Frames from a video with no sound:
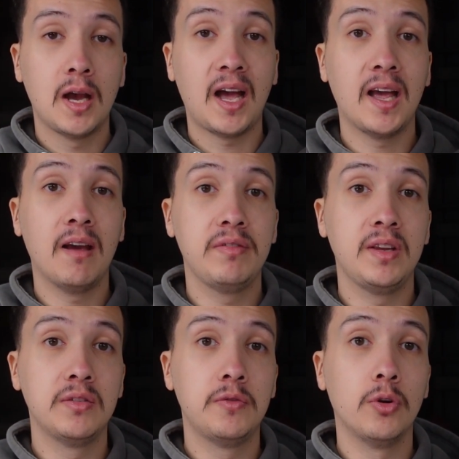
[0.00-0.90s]
I have
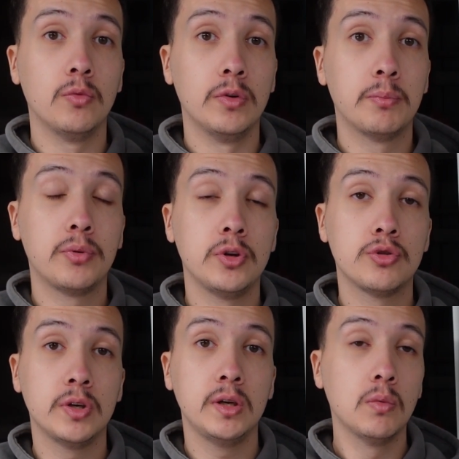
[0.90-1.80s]
these filled with
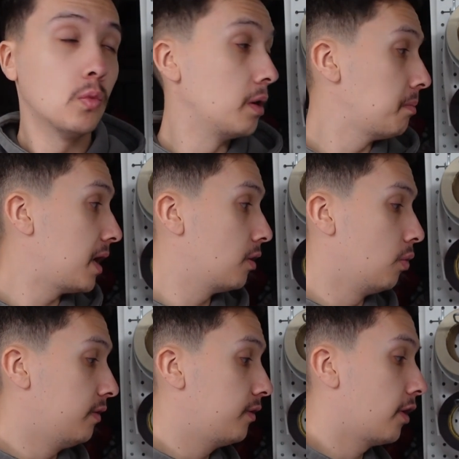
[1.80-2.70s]
pre-treat, one bottle
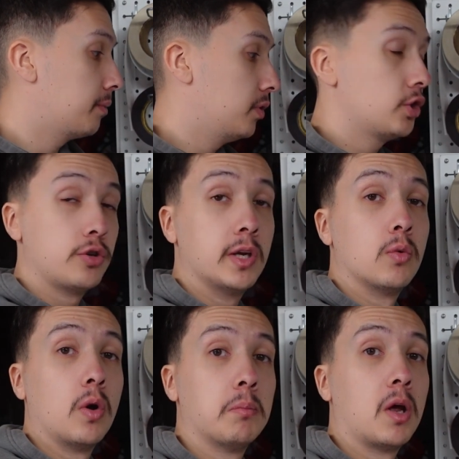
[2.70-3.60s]
with dark pre-treat
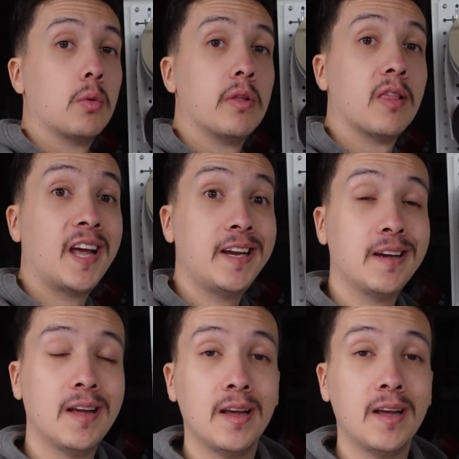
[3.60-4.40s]
and one bottle with light.